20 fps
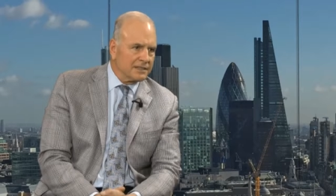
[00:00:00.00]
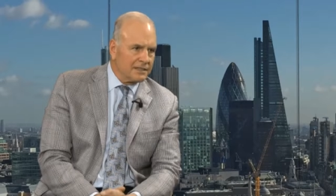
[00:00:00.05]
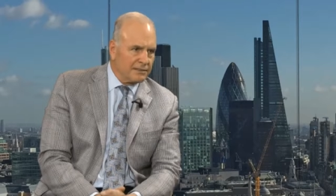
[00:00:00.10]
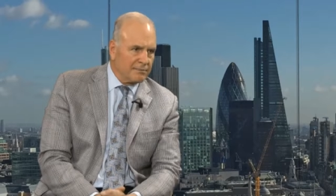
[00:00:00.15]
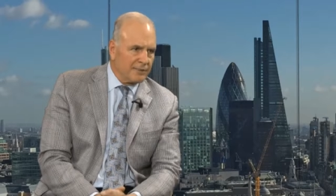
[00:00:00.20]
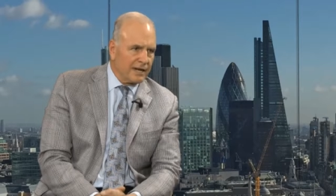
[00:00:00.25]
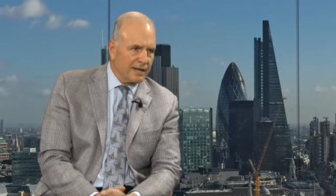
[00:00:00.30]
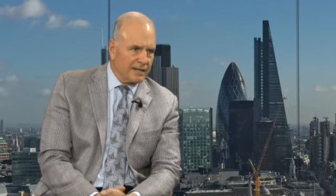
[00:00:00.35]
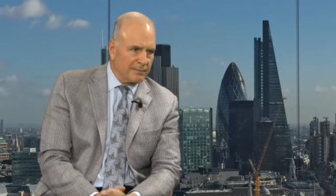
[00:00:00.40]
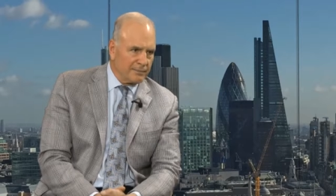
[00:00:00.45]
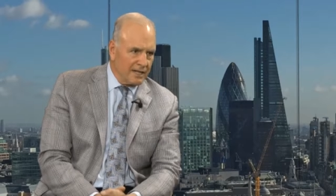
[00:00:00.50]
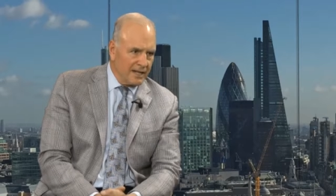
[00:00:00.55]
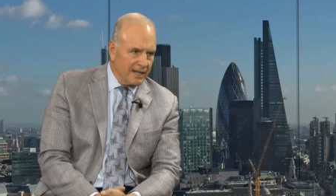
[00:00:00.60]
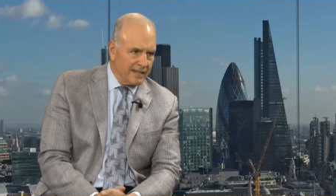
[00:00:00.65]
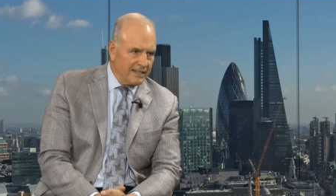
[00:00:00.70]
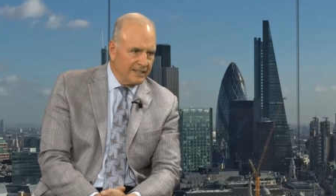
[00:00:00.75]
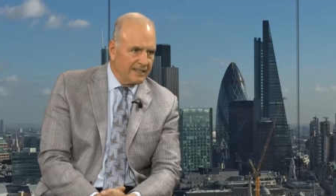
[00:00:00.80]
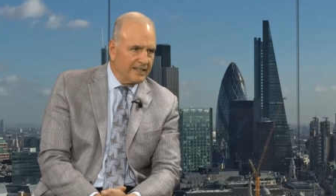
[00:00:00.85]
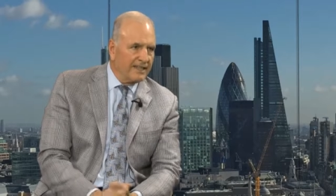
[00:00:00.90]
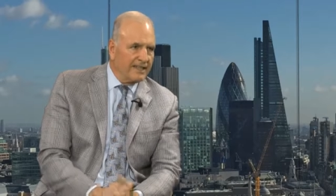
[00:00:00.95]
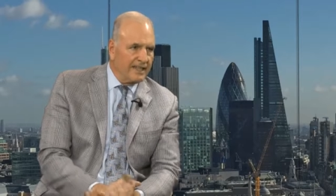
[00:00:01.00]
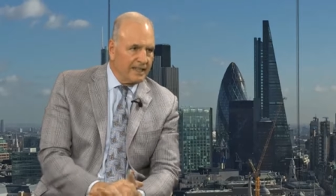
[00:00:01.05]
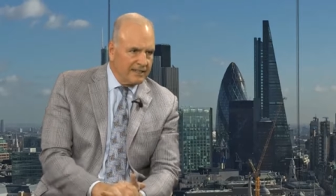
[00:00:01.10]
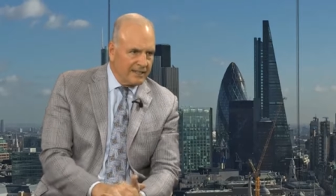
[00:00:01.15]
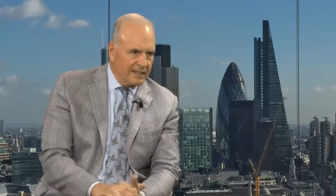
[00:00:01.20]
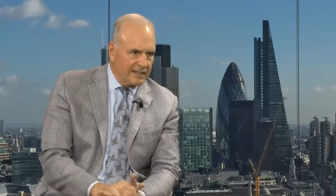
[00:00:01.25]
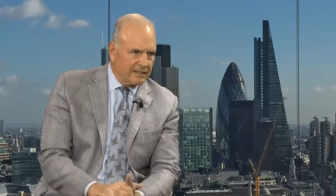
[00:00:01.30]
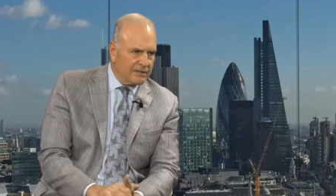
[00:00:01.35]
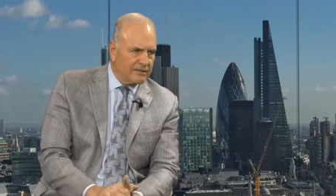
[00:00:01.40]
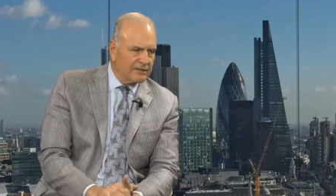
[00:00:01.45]
the bottom line and
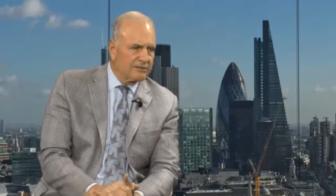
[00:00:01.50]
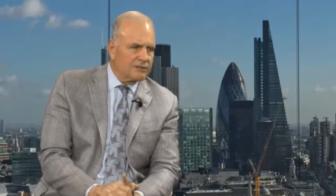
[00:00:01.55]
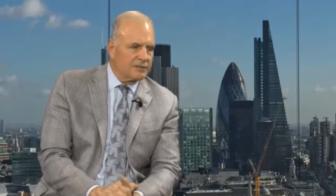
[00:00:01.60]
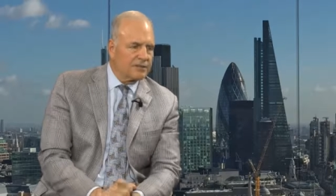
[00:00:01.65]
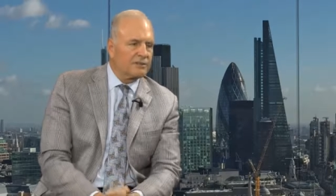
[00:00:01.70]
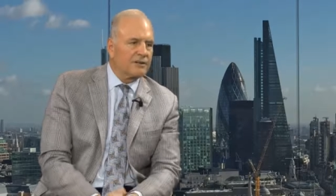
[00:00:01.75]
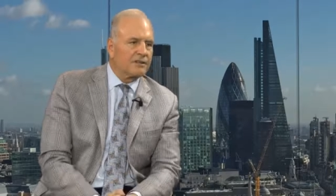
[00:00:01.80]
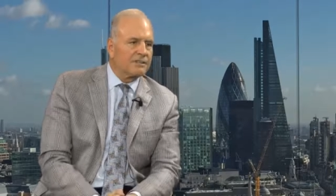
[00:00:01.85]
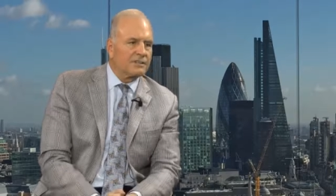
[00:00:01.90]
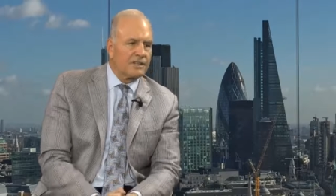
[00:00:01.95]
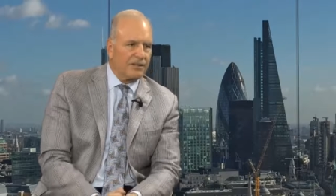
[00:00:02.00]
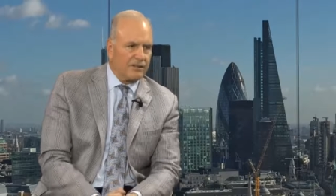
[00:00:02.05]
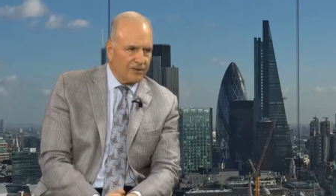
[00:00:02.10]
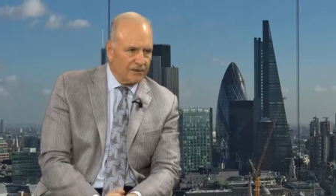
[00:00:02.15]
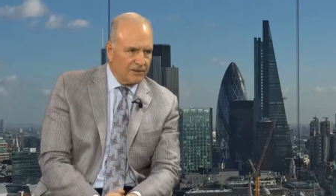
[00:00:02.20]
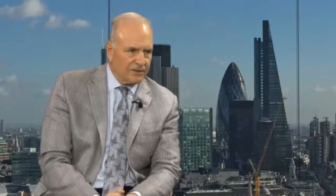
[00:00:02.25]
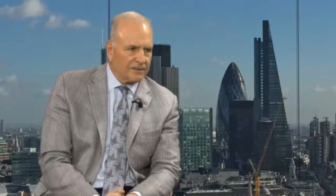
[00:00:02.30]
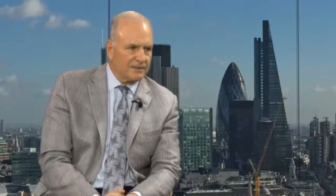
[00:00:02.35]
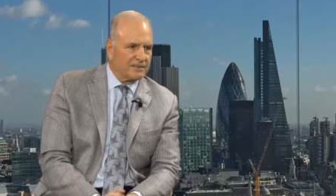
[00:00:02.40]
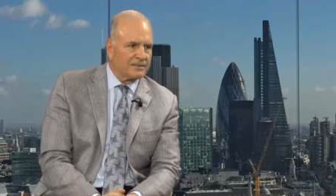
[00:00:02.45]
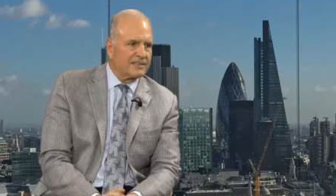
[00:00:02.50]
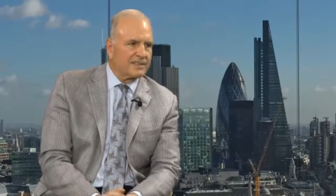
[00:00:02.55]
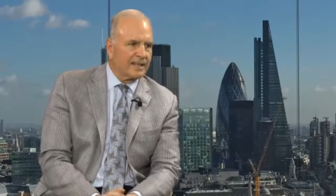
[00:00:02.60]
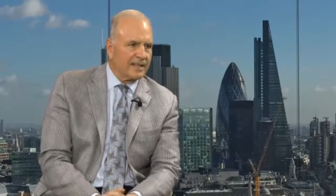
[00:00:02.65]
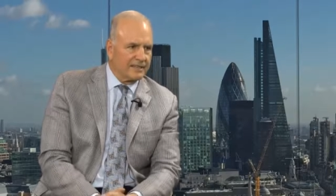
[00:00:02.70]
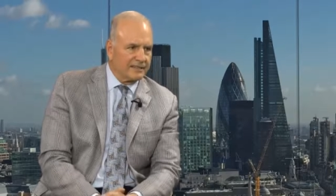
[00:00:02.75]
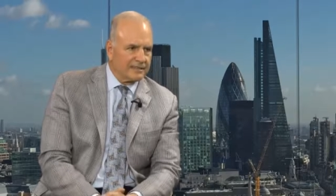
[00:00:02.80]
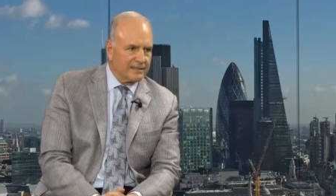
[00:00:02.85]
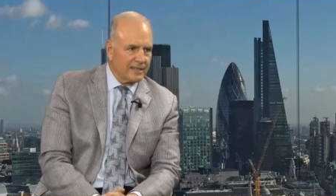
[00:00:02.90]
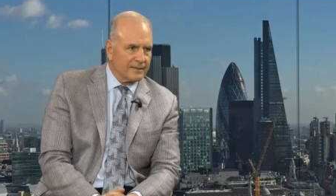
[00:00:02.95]
that includes to our shareholders
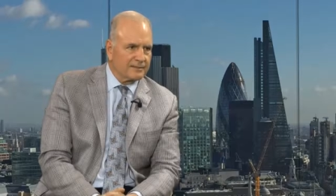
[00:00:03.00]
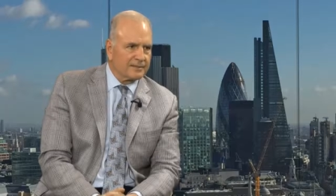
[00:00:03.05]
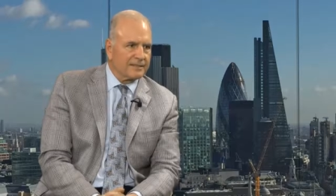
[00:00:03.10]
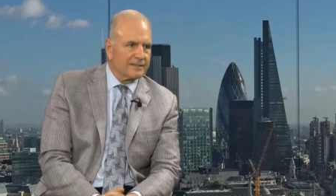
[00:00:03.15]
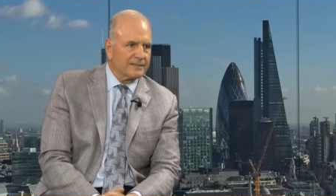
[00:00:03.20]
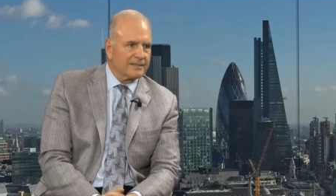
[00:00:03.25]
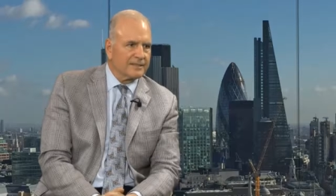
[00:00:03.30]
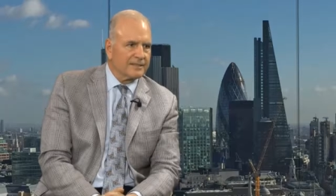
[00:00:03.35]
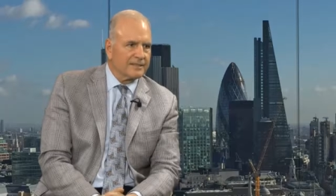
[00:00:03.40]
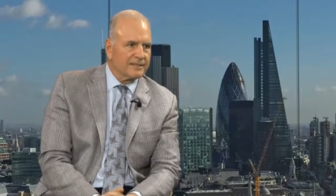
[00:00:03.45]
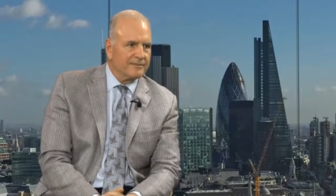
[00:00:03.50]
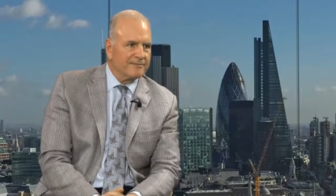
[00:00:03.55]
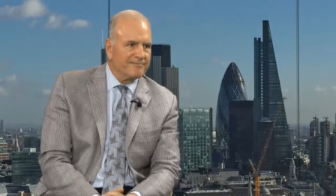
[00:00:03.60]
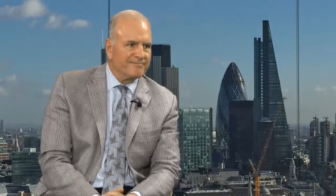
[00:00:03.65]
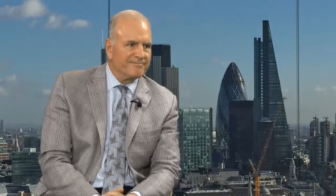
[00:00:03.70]
yes absolutely and you